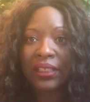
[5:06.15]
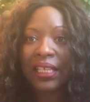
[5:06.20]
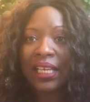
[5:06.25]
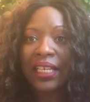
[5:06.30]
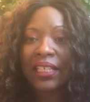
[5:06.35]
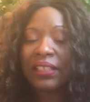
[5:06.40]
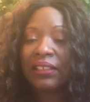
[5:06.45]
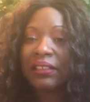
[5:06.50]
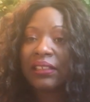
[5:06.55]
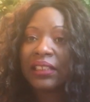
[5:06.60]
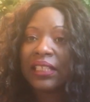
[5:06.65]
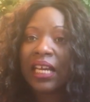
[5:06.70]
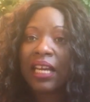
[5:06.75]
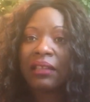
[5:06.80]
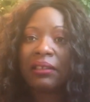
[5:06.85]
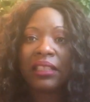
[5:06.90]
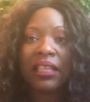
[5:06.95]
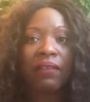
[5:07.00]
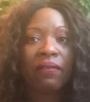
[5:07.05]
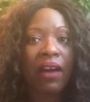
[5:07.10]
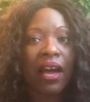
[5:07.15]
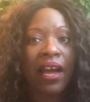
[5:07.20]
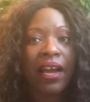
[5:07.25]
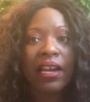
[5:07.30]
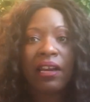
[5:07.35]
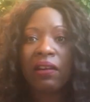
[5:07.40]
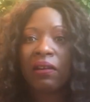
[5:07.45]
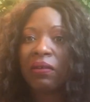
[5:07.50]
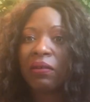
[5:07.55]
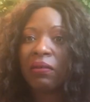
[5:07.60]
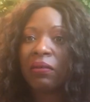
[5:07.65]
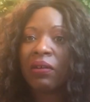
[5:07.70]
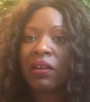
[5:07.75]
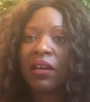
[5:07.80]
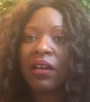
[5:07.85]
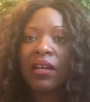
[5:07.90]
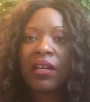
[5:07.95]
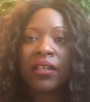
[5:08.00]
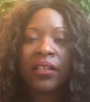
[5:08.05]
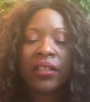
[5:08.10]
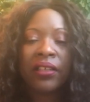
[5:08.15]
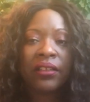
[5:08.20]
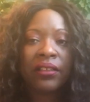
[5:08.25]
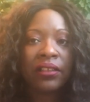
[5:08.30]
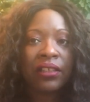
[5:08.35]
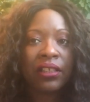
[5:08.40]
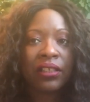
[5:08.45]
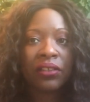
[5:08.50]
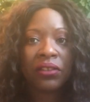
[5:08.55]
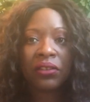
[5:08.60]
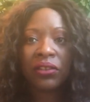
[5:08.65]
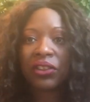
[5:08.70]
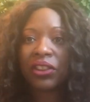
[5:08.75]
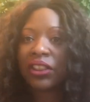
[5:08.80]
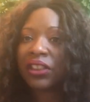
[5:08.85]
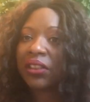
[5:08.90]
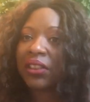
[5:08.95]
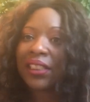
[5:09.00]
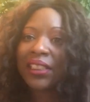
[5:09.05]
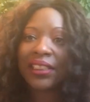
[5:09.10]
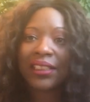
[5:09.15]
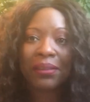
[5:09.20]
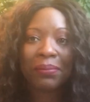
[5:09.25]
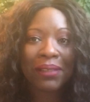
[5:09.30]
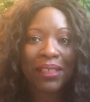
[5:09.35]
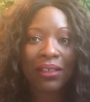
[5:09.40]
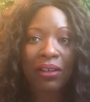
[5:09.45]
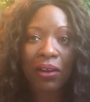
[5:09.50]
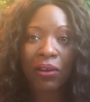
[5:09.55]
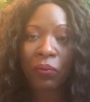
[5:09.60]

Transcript: Like, there's times if I know Ginger needs to be